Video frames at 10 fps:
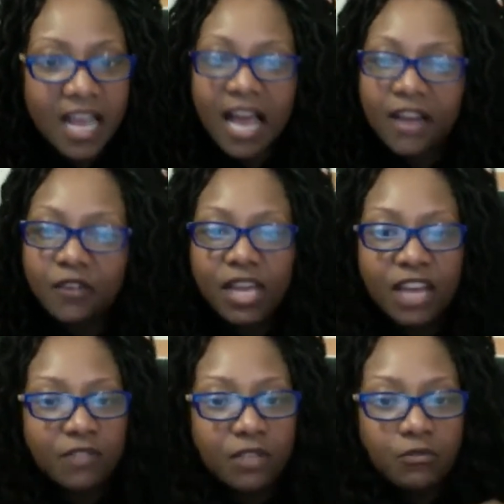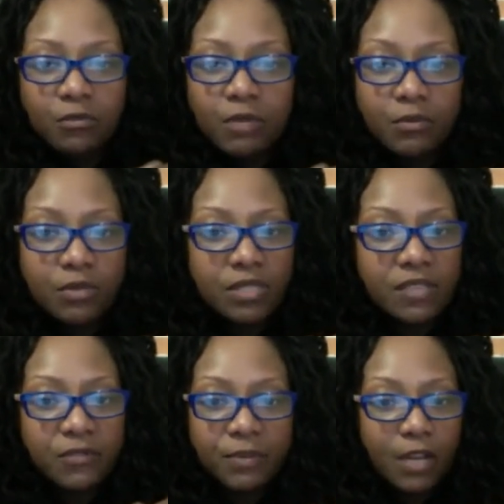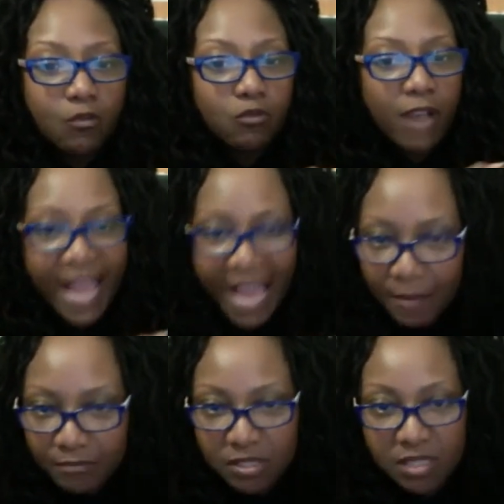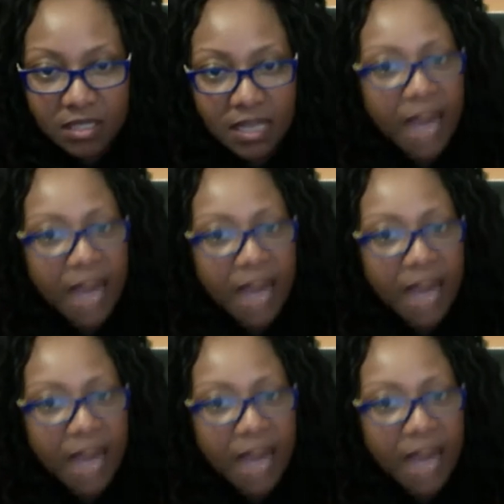I don't have any remembrance of it being wrapped.